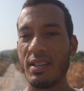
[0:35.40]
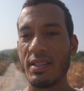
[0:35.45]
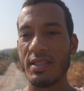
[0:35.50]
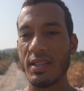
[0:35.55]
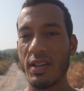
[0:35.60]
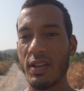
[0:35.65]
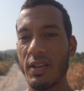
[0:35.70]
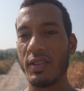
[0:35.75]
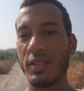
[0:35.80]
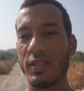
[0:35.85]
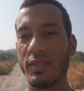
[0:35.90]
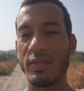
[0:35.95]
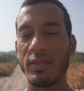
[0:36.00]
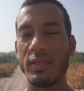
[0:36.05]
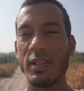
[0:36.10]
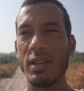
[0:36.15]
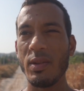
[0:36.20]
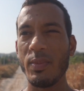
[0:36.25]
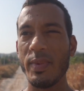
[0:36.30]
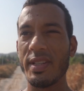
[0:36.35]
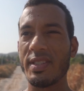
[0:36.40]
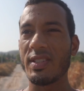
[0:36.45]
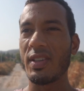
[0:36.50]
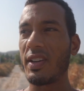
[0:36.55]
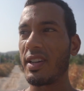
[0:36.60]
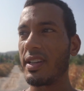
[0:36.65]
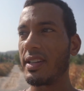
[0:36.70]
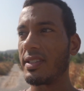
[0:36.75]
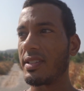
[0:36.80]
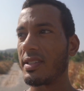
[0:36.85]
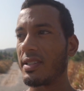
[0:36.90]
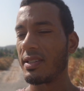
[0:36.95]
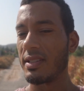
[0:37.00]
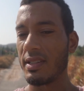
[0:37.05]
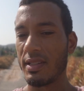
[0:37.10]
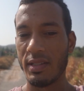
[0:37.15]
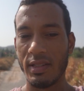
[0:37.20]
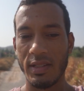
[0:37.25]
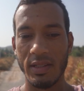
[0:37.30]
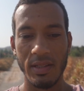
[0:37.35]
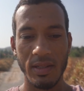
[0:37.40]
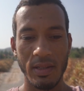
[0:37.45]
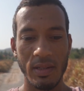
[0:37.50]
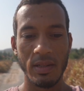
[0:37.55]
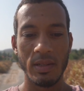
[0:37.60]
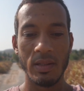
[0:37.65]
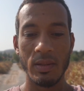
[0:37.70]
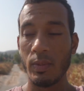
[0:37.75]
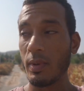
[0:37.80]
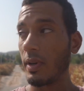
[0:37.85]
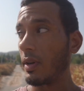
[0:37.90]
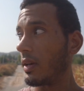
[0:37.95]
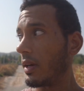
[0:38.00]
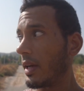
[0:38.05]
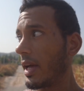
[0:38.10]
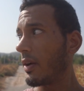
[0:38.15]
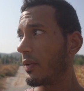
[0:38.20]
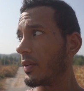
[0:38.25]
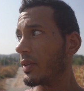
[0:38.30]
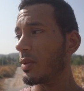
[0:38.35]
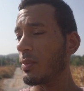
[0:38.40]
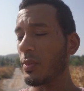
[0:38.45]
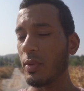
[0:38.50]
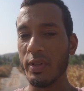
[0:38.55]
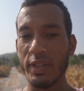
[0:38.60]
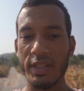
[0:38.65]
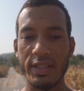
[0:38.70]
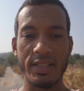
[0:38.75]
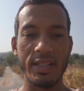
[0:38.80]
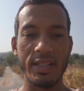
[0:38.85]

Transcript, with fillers: So, a little bit tired, but out in the morning